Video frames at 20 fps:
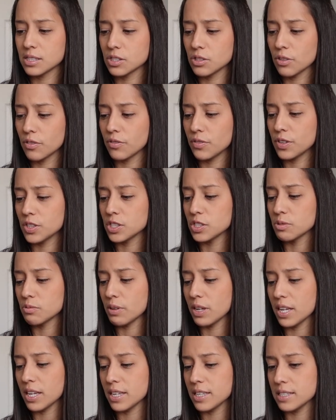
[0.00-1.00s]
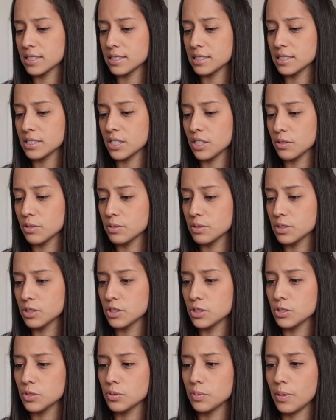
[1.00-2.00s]
So the first week is you
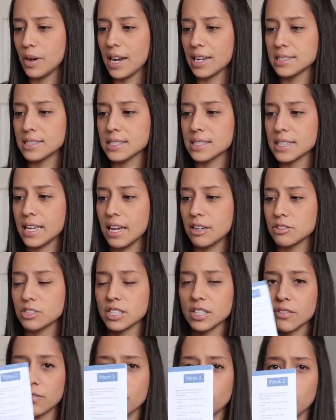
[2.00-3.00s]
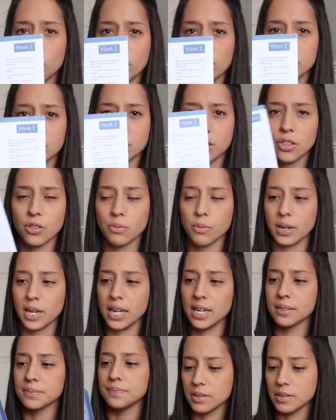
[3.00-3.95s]
do practice counting from 1 to 3.